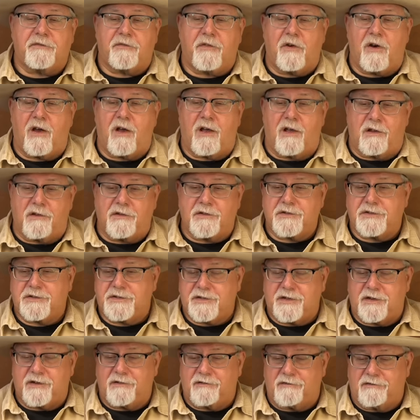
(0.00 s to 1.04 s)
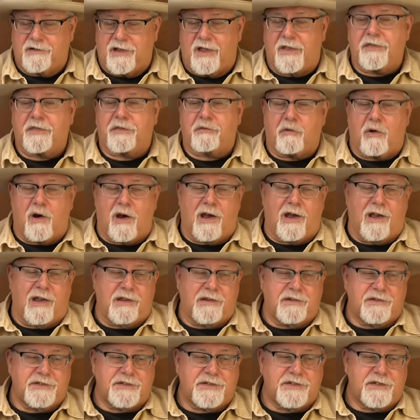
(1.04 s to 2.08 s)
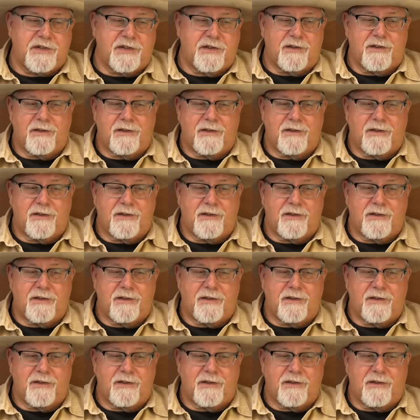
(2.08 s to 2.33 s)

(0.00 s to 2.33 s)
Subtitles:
falls lengthwise